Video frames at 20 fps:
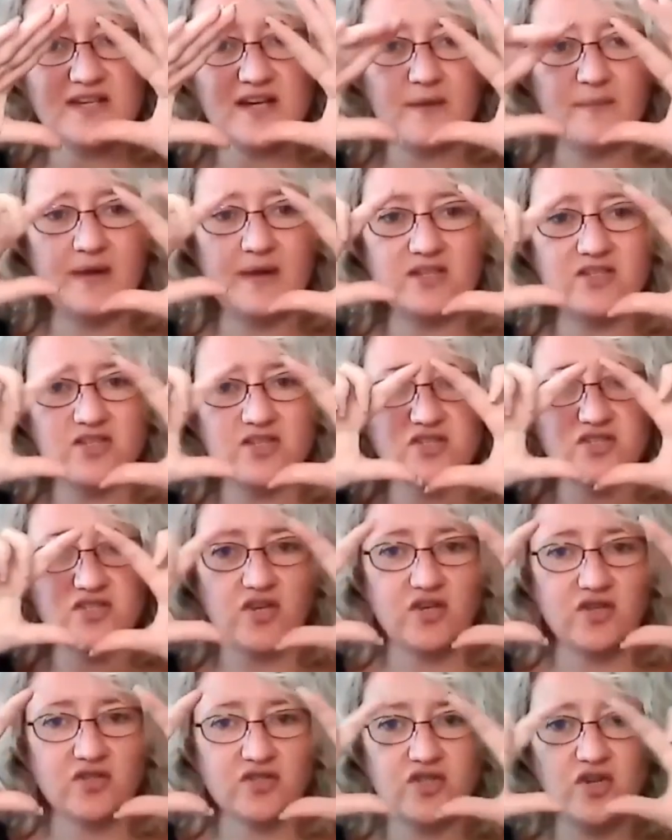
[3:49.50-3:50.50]
dimensions. So
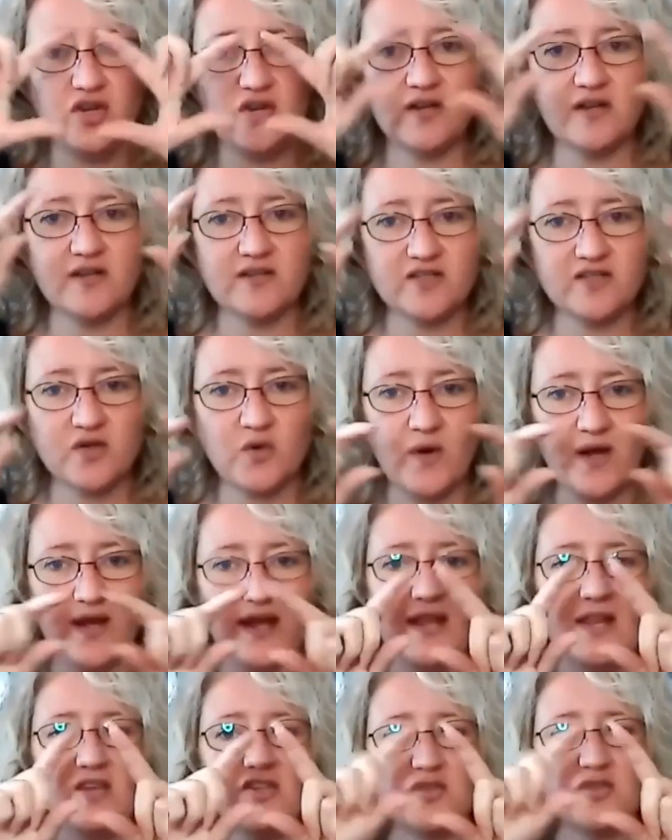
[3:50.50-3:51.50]
you turn a square
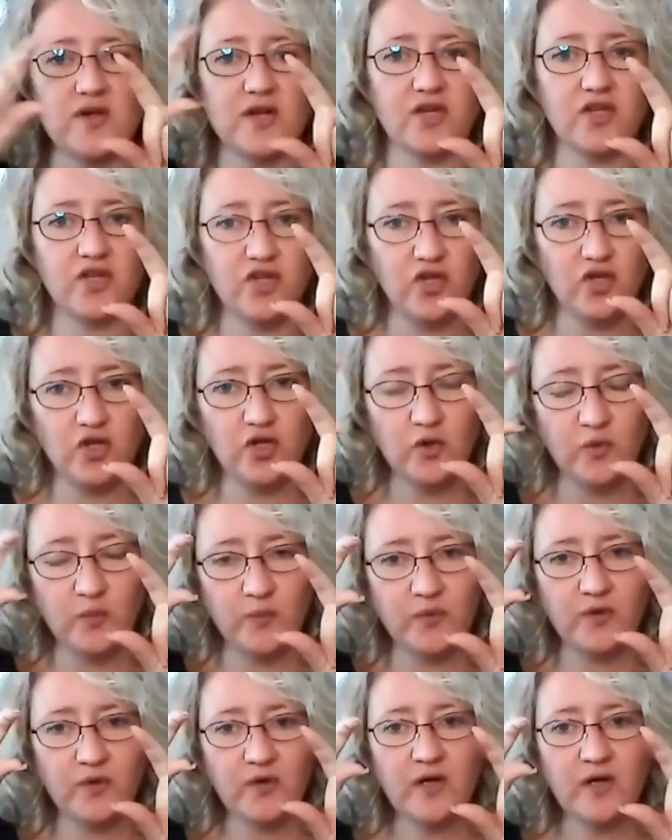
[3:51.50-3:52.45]
into a cube,